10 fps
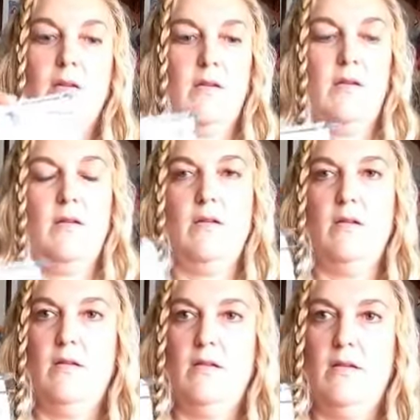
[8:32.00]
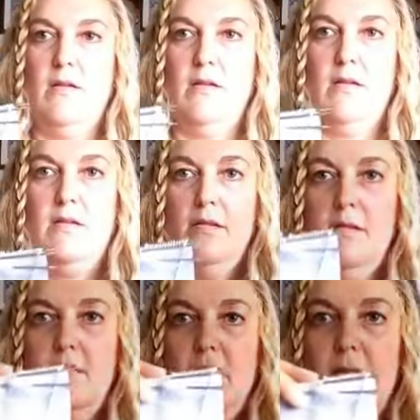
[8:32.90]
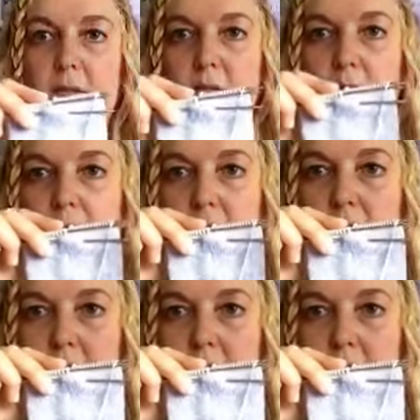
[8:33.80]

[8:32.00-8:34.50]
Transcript: Nothing is said.